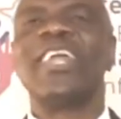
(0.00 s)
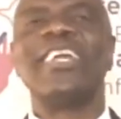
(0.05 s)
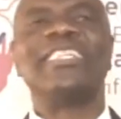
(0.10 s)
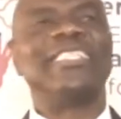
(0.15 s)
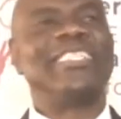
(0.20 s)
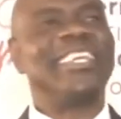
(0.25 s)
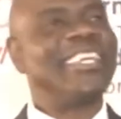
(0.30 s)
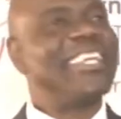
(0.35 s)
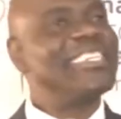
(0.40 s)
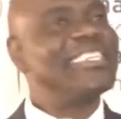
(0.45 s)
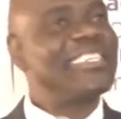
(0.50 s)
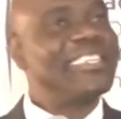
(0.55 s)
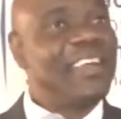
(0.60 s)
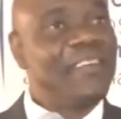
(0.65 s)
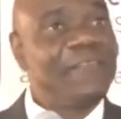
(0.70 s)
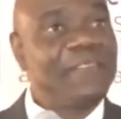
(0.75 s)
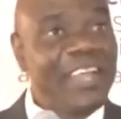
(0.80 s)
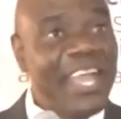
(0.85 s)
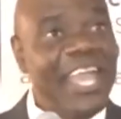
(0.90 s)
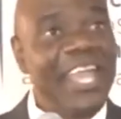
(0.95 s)
Nigeria and South
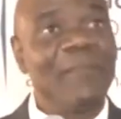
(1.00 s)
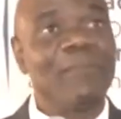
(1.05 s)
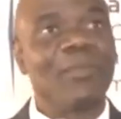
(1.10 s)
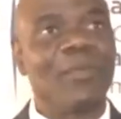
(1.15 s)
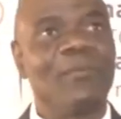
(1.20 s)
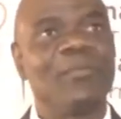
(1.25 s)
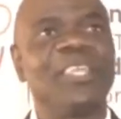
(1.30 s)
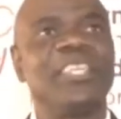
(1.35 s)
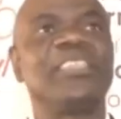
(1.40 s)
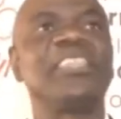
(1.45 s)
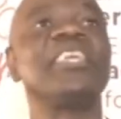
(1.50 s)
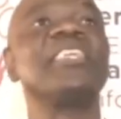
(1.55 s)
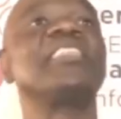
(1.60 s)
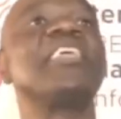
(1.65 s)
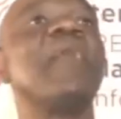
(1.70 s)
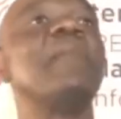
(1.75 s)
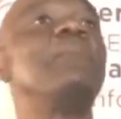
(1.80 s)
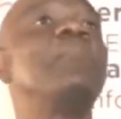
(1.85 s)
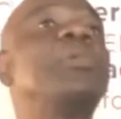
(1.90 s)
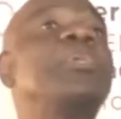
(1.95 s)
Africa are a problem. They think
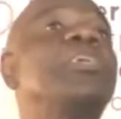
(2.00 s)
they are